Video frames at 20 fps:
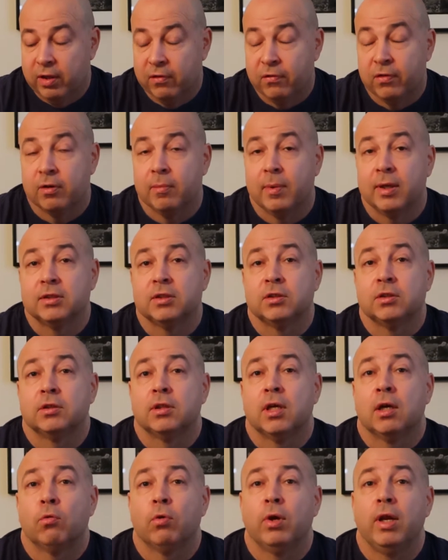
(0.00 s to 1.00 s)
the
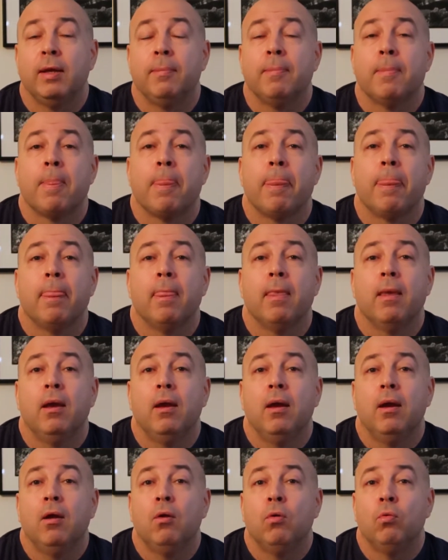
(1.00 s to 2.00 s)
Fairmancers are
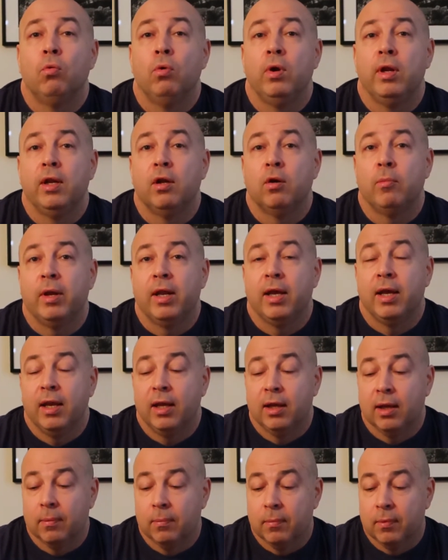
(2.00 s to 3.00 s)
really
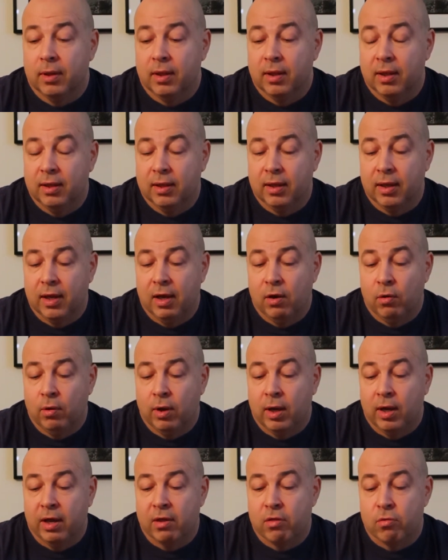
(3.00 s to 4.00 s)
dominating the
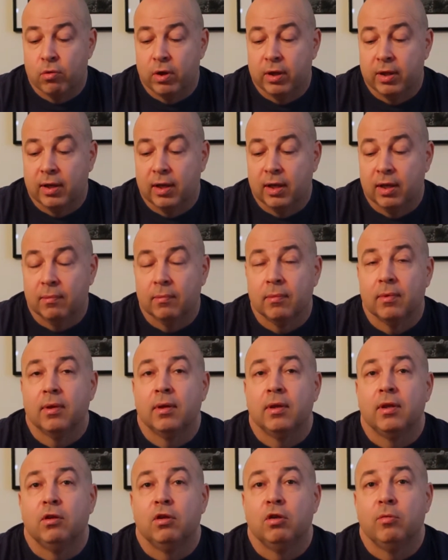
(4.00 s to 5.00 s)
area and threatening
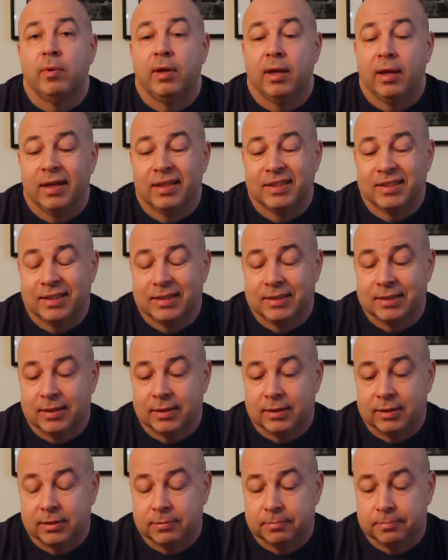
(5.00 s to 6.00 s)
human
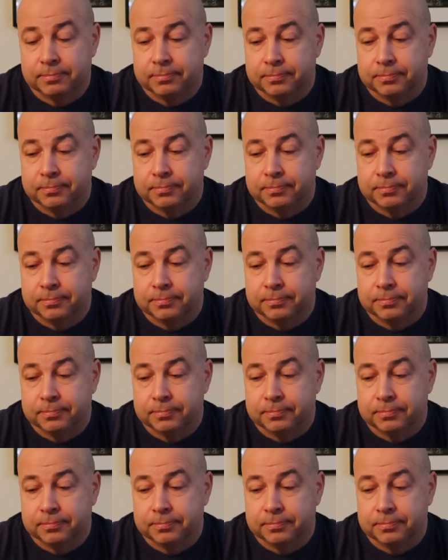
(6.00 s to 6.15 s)
existence.